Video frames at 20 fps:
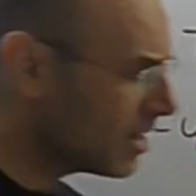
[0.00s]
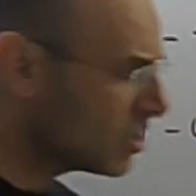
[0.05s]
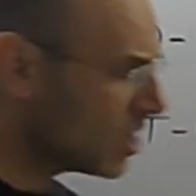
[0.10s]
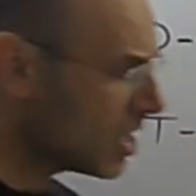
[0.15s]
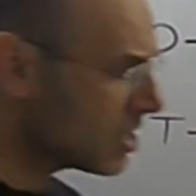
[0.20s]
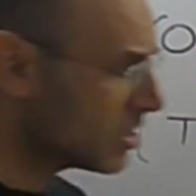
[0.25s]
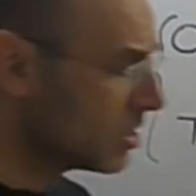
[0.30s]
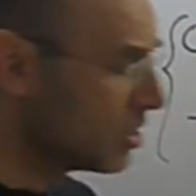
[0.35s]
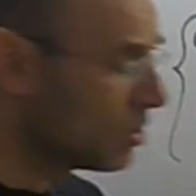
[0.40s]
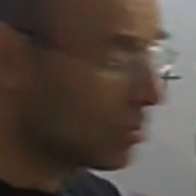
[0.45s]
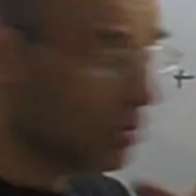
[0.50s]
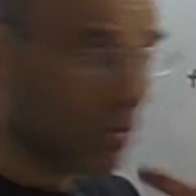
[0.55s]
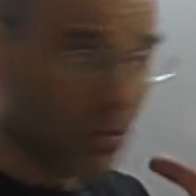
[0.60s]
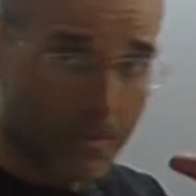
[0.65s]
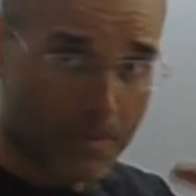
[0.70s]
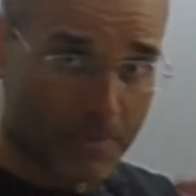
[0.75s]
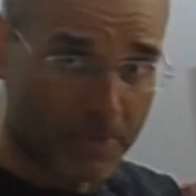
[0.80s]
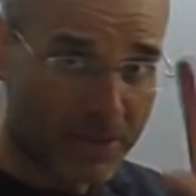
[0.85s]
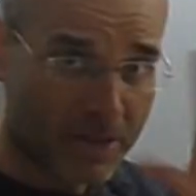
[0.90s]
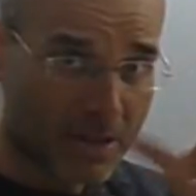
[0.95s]
I just need
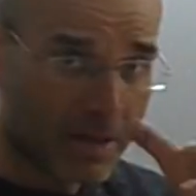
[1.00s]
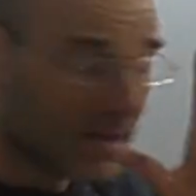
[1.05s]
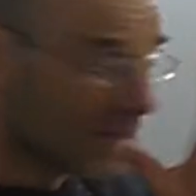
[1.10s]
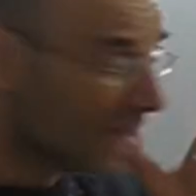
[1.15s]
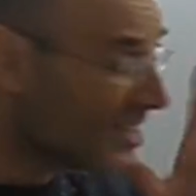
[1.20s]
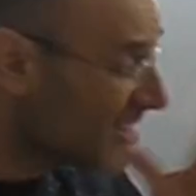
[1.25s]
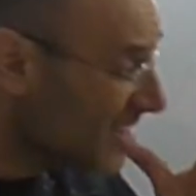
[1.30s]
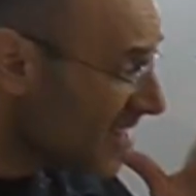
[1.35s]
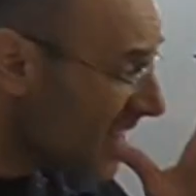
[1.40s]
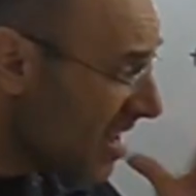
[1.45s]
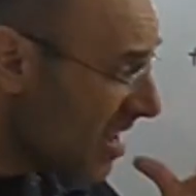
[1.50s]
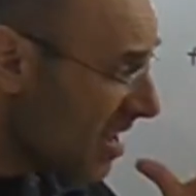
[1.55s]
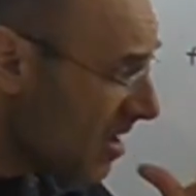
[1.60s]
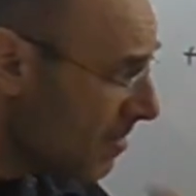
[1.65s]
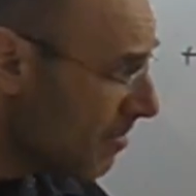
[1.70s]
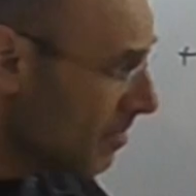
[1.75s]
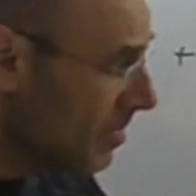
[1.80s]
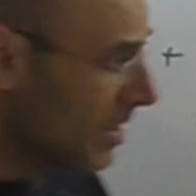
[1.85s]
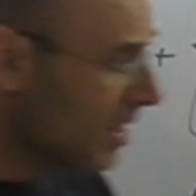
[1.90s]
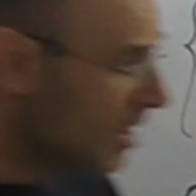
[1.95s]
to
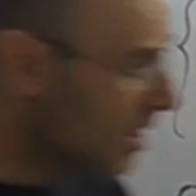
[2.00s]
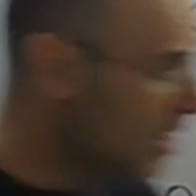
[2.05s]
see